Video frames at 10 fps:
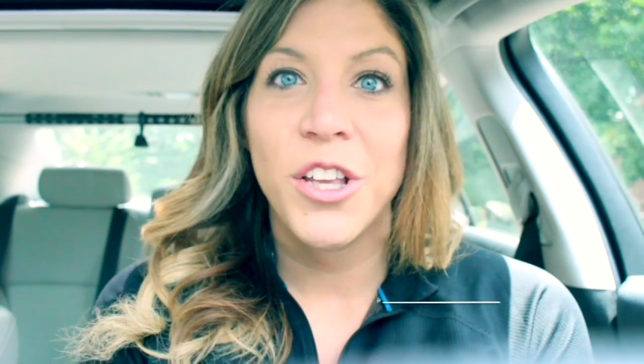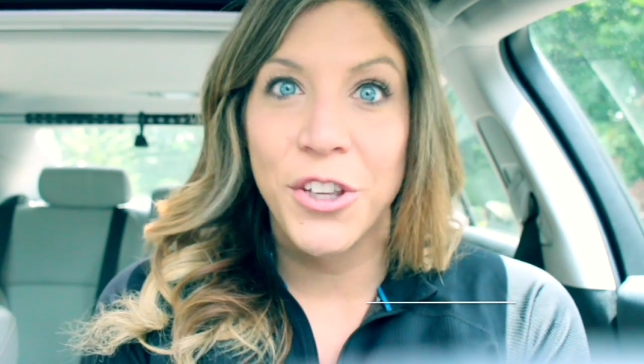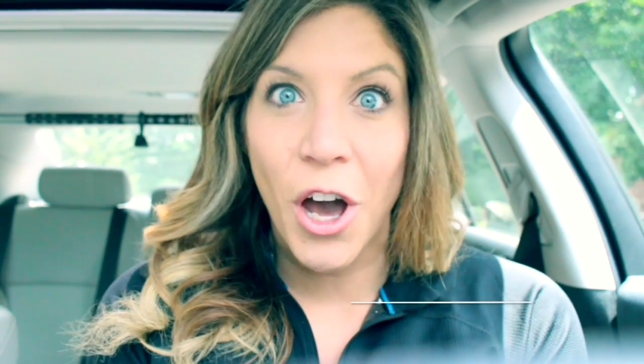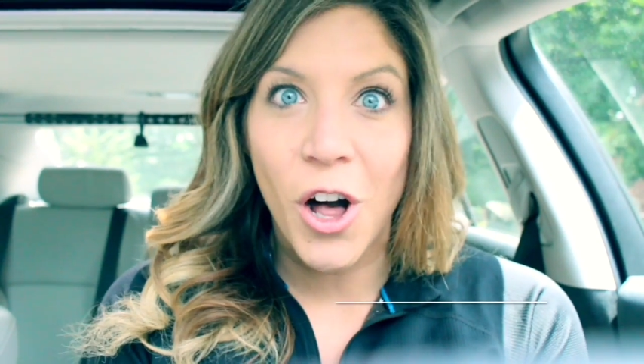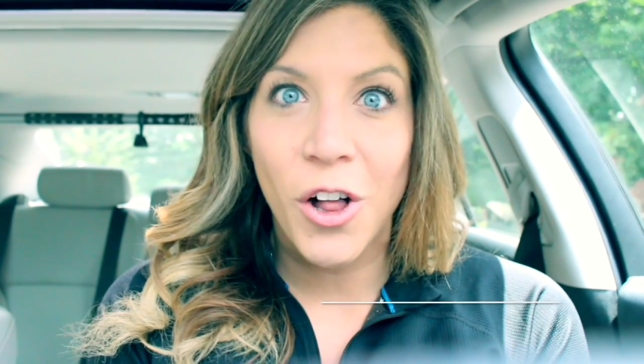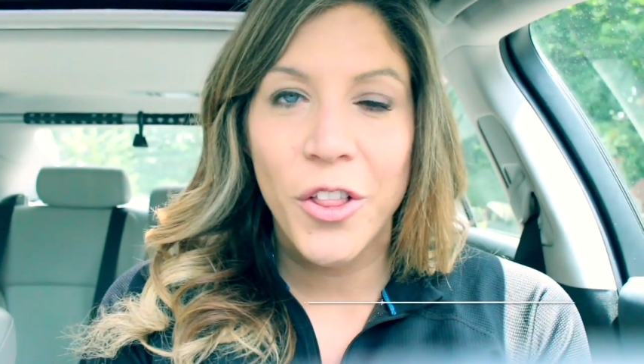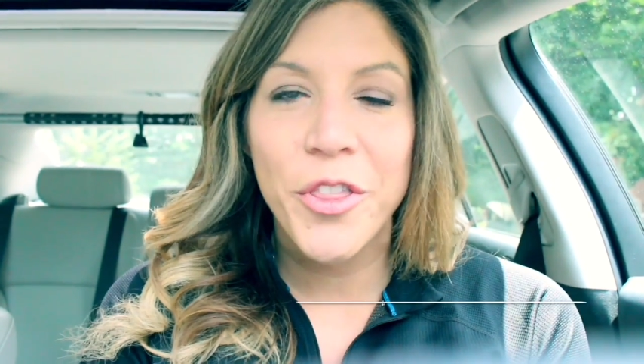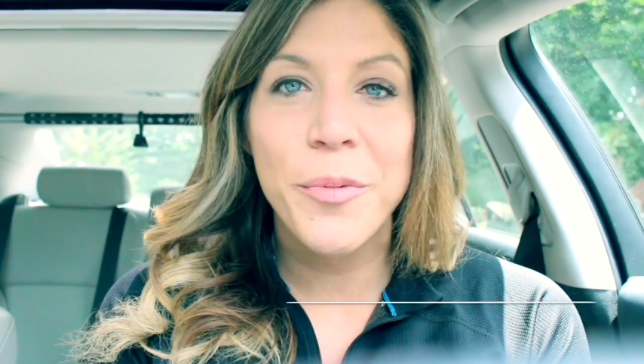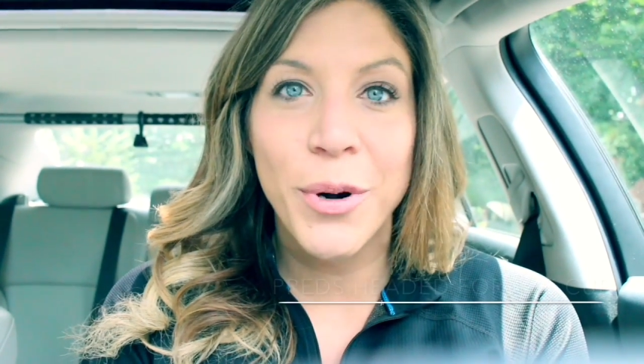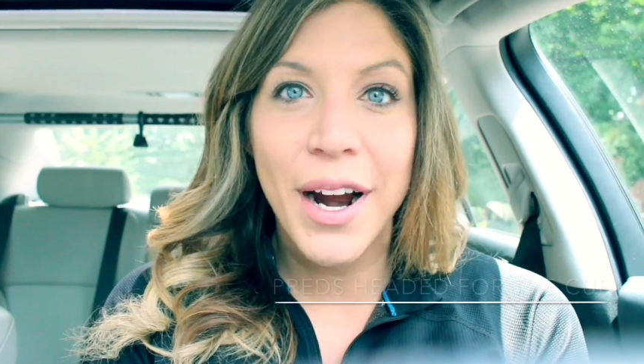Y'all,
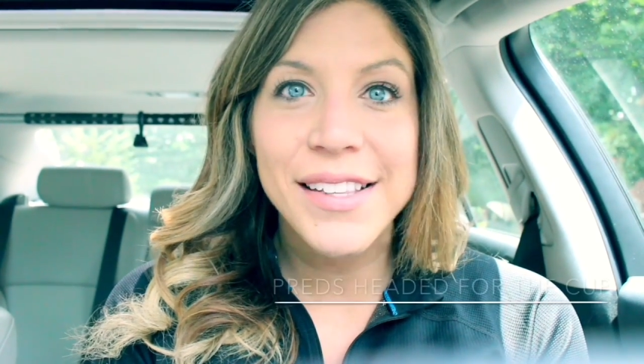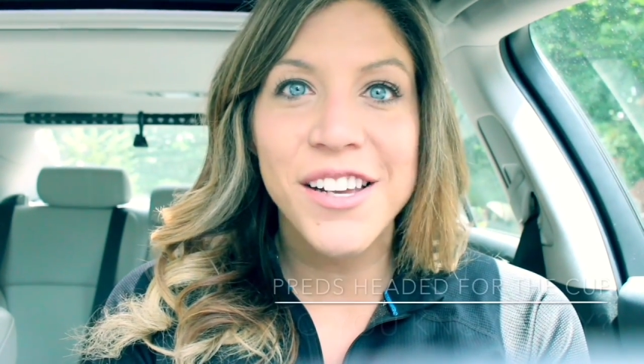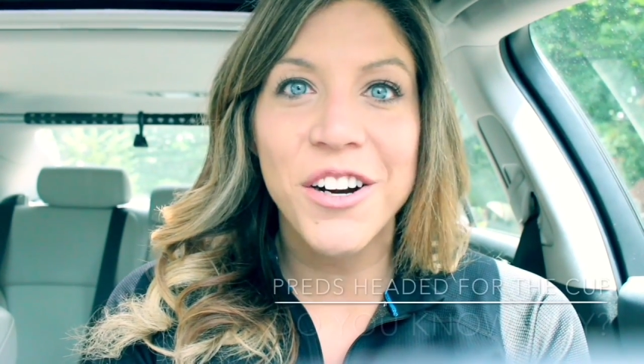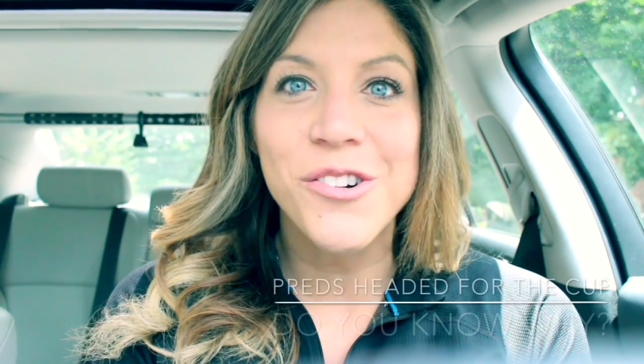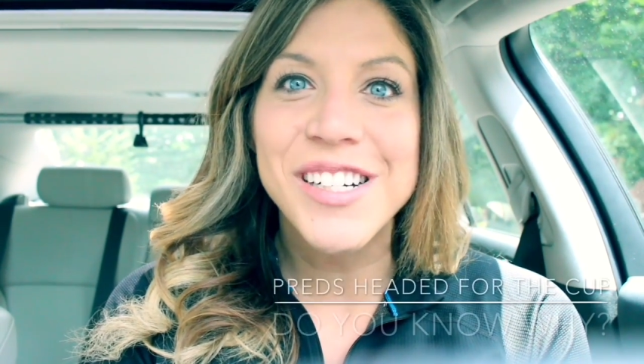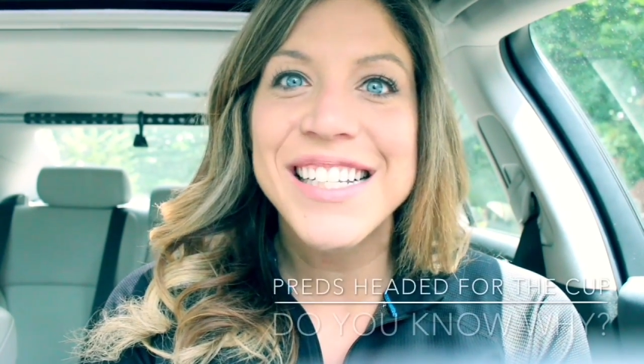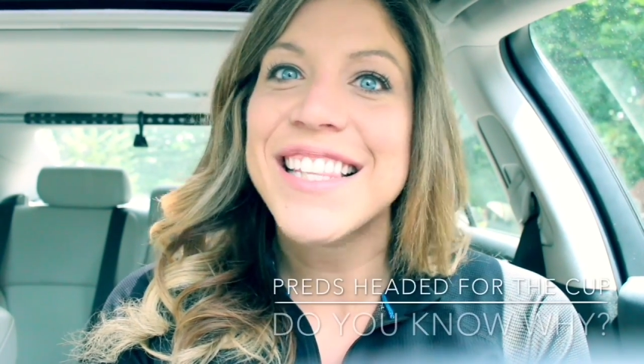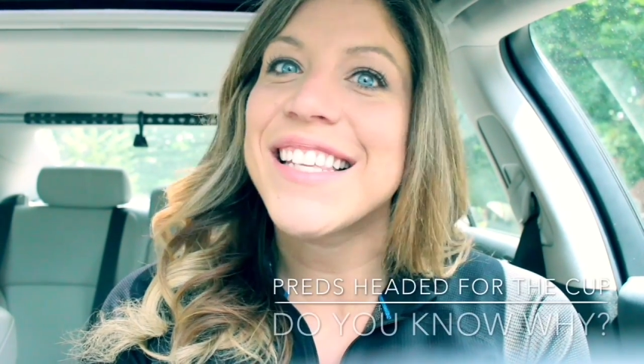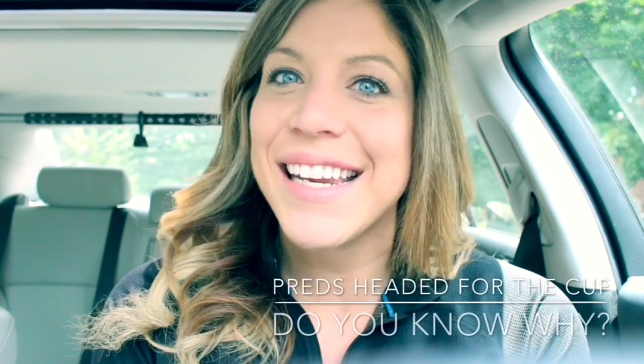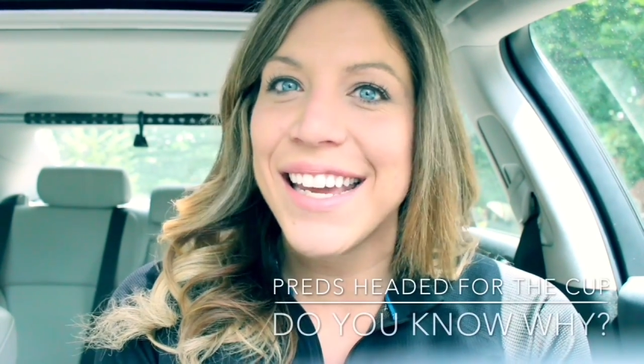the Preds are going to
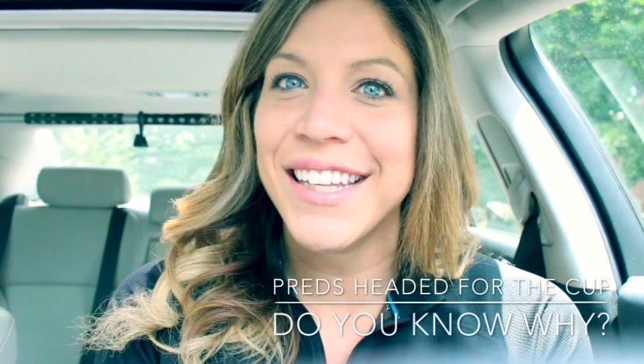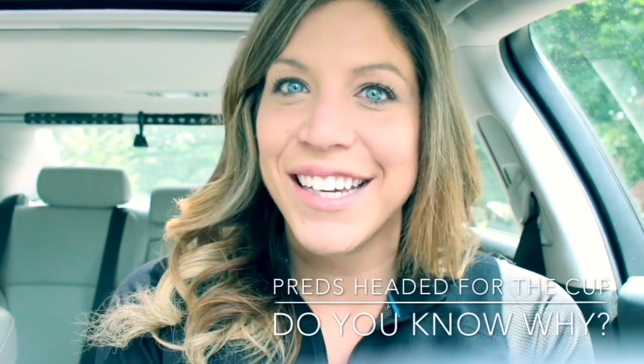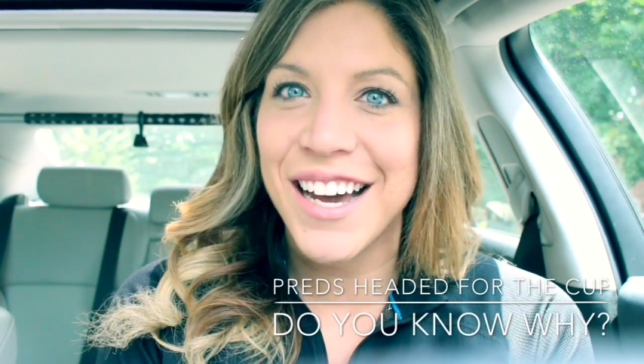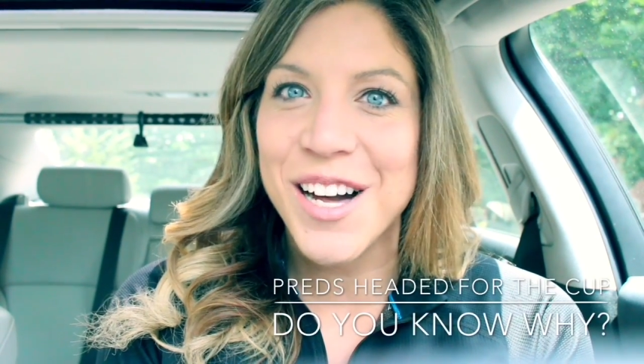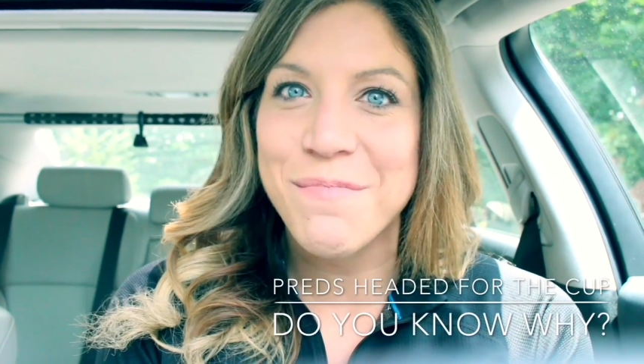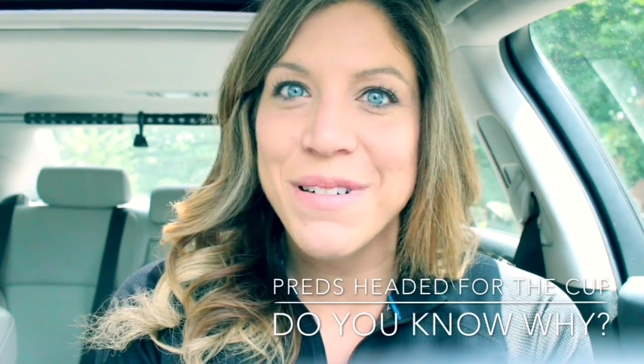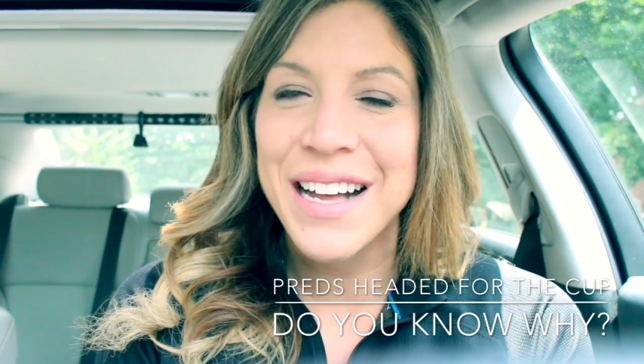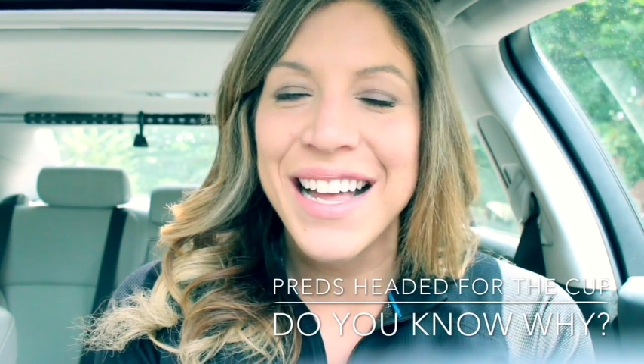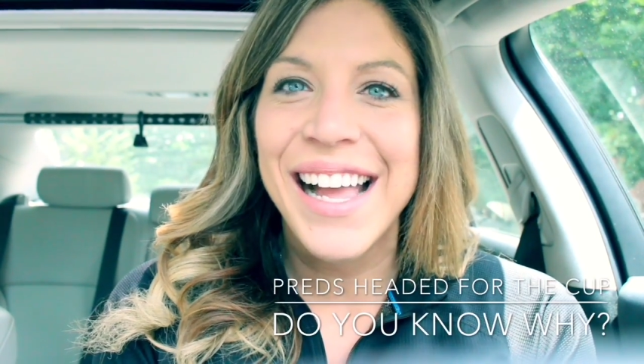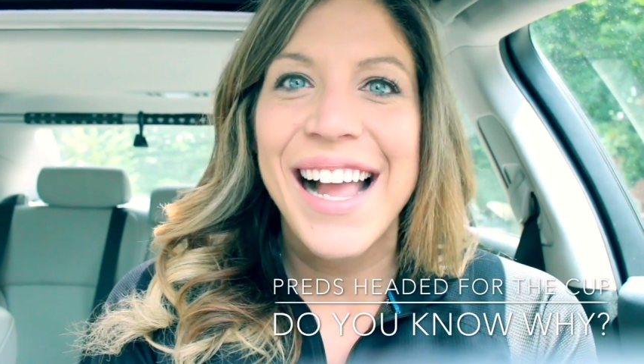the Stanley Cup,
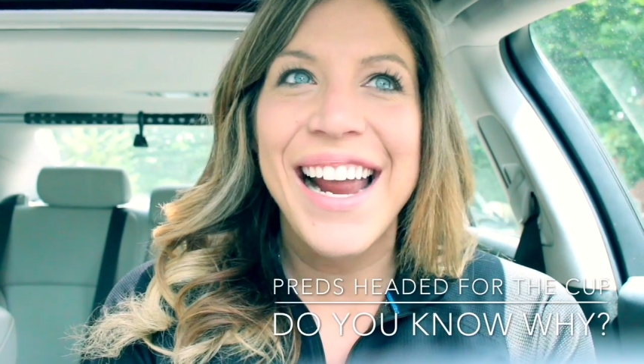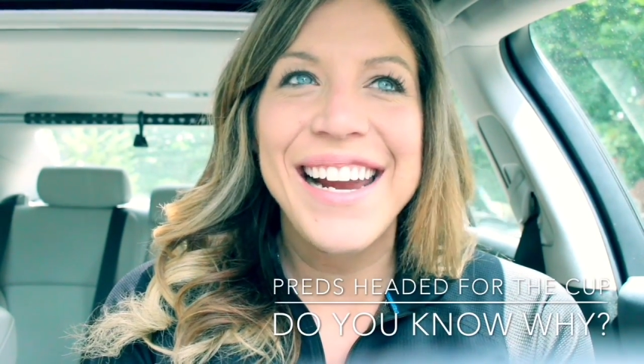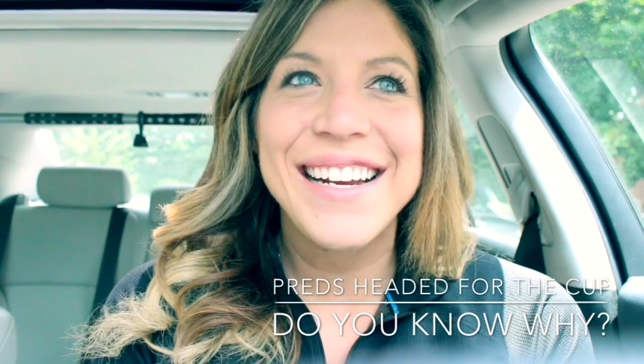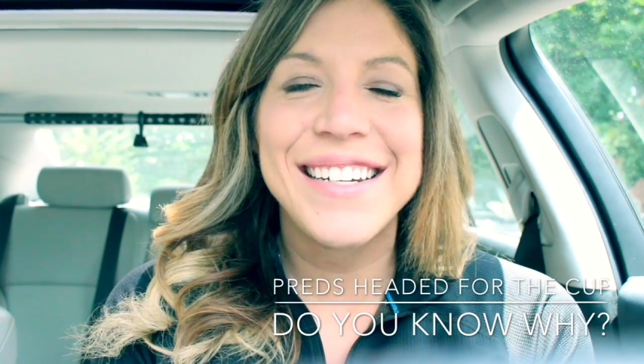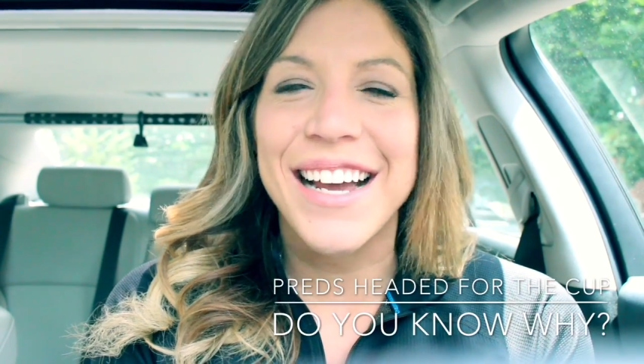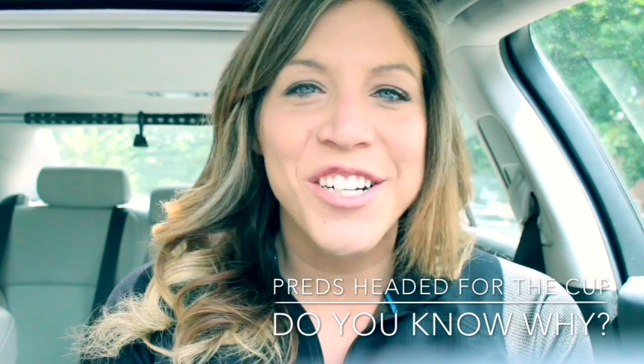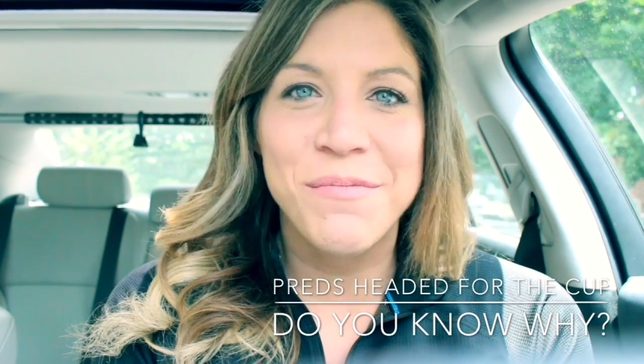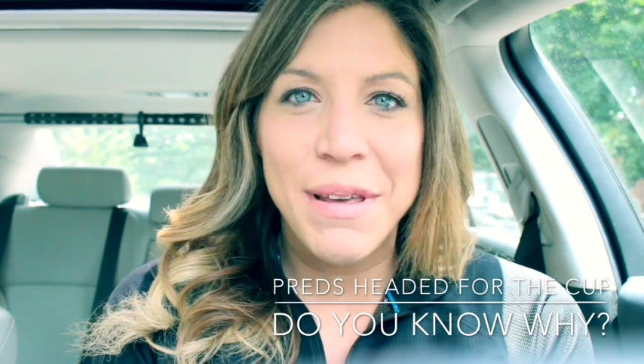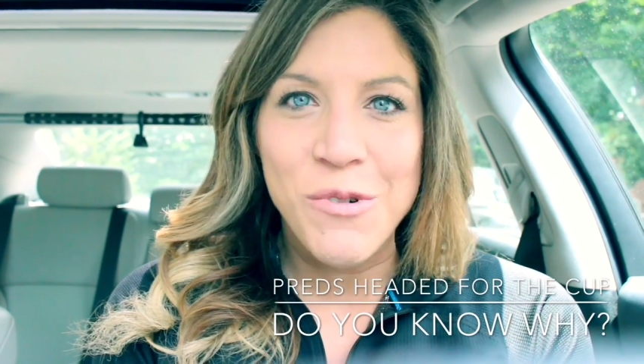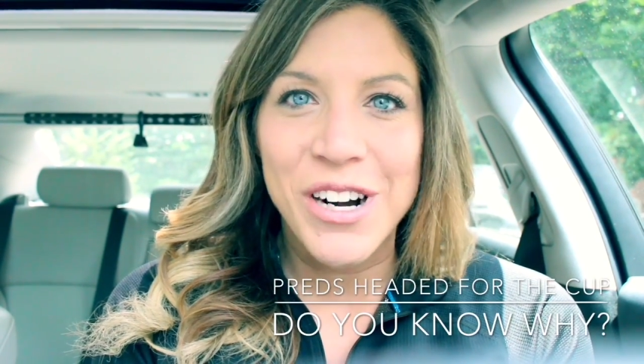and I
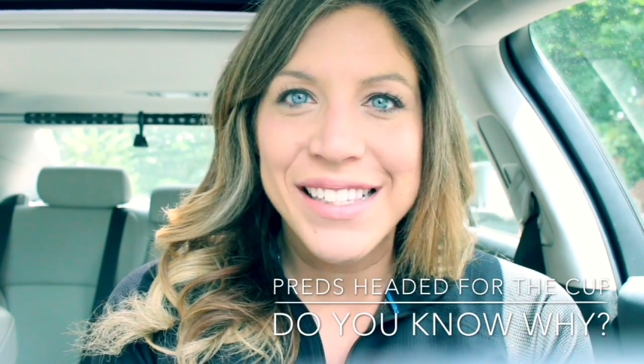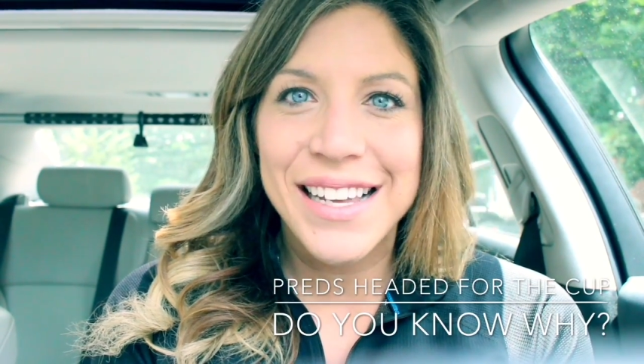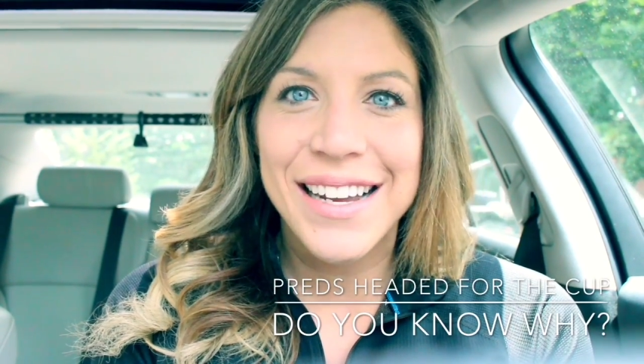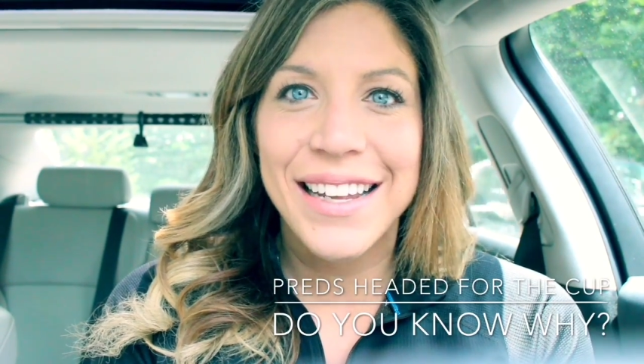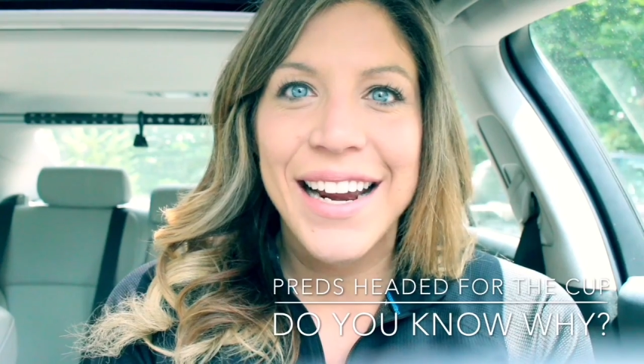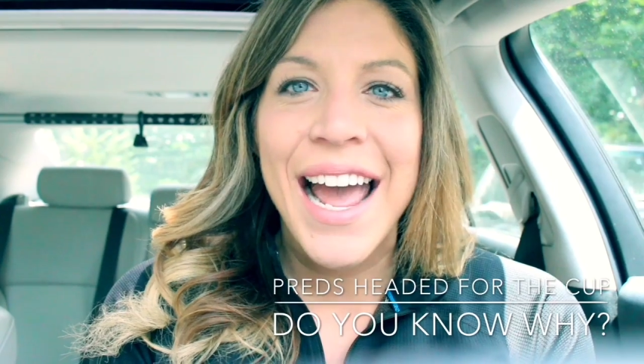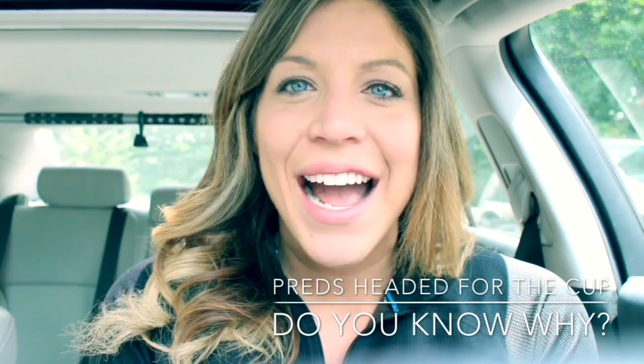couldn't be more excited.